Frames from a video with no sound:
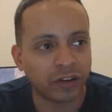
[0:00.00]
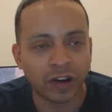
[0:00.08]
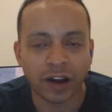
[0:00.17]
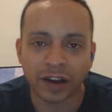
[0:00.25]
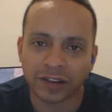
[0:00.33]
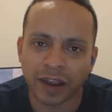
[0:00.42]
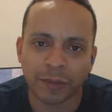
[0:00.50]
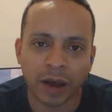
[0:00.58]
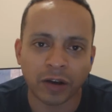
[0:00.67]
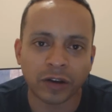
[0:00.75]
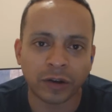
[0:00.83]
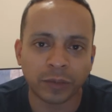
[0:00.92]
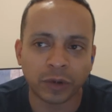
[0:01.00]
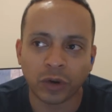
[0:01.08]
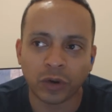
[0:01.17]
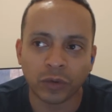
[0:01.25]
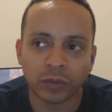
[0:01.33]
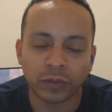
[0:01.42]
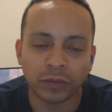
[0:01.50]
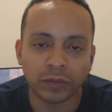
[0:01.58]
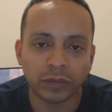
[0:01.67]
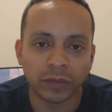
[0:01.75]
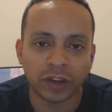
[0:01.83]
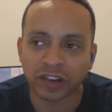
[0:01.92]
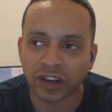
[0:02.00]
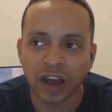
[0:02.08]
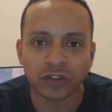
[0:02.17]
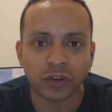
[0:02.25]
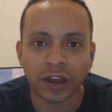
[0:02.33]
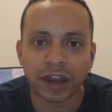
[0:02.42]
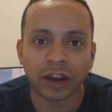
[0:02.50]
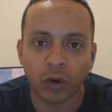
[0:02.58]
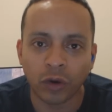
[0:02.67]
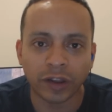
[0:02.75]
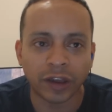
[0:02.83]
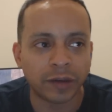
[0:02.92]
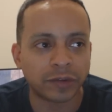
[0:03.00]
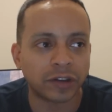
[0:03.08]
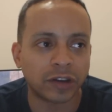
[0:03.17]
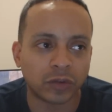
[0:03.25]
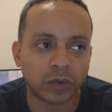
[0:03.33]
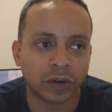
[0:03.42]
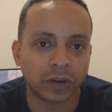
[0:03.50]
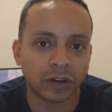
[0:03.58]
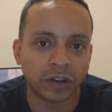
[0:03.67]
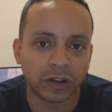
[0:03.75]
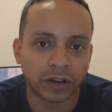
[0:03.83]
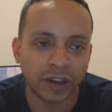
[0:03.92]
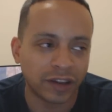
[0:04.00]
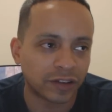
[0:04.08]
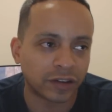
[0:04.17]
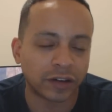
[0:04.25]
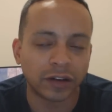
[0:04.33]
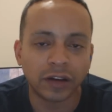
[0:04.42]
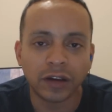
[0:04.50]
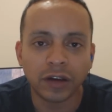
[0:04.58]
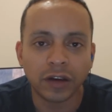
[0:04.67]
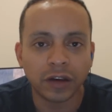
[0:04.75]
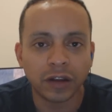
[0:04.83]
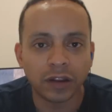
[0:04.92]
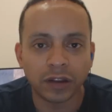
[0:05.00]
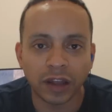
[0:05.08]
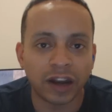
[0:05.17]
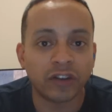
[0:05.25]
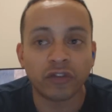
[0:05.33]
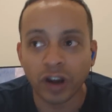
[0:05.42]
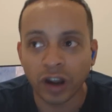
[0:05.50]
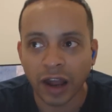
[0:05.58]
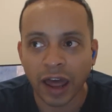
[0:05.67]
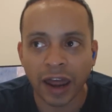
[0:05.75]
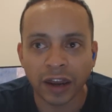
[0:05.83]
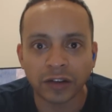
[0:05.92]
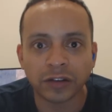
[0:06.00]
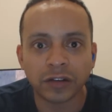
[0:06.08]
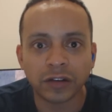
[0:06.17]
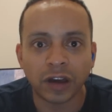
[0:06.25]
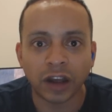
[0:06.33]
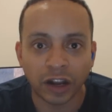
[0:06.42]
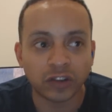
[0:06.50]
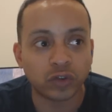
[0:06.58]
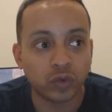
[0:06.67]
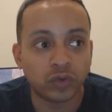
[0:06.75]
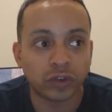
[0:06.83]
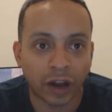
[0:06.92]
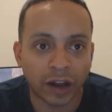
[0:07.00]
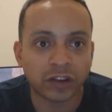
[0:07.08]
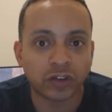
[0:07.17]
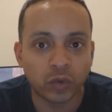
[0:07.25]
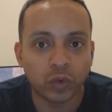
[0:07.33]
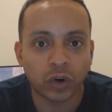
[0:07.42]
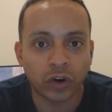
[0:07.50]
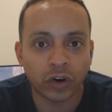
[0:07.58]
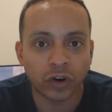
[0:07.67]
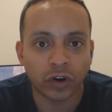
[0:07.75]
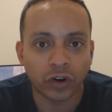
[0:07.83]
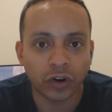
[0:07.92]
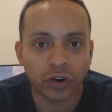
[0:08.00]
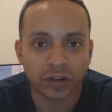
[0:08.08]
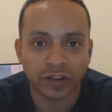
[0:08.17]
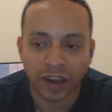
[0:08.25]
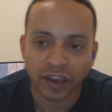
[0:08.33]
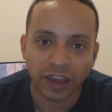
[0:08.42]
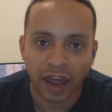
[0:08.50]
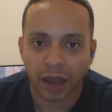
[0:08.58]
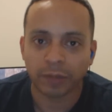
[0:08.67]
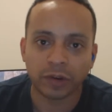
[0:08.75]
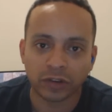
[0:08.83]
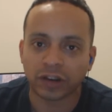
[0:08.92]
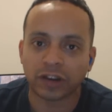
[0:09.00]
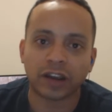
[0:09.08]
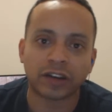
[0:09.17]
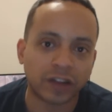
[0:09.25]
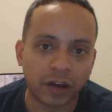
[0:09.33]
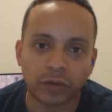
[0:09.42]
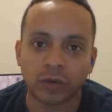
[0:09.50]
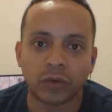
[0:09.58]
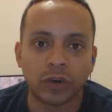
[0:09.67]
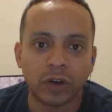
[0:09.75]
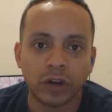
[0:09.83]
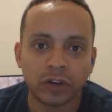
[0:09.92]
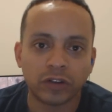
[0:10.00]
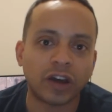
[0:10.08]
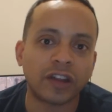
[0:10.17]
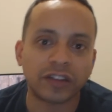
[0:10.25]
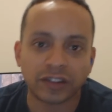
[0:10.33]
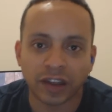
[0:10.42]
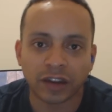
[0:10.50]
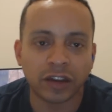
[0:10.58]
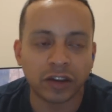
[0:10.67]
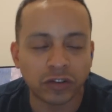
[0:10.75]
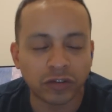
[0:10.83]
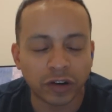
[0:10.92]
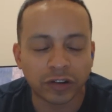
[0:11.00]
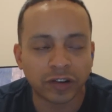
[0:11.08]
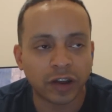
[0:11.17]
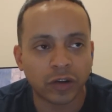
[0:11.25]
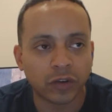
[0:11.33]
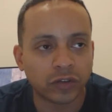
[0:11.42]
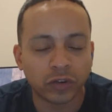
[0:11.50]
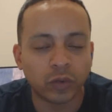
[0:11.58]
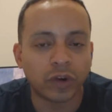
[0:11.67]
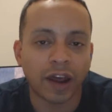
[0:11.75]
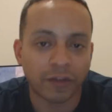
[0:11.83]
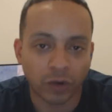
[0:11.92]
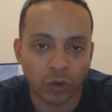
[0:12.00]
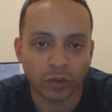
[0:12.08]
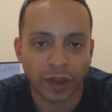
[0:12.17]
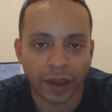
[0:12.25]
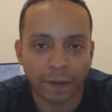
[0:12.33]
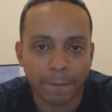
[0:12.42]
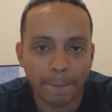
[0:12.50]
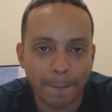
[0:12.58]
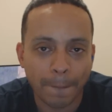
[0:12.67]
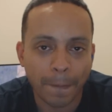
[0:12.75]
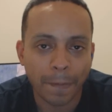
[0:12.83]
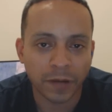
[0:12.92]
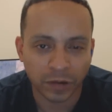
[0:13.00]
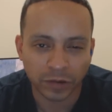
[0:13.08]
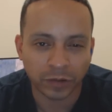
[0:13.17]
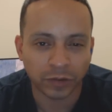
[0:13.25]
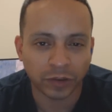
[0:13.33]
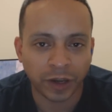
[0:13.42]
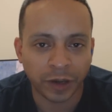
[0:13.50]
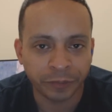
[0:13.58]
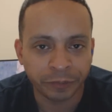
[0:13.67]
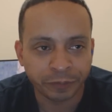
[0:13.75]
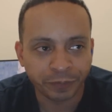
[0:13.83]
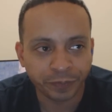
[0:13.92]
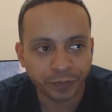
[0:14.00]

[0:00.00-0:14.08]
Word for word: then they realized, damn, how come you know this console gaming all the games and this one isn't, they didn't realize unless you unless you were taking your hobby to the next level to understand the industry and the sales, you wouldn't have known that. You know what I'm saying?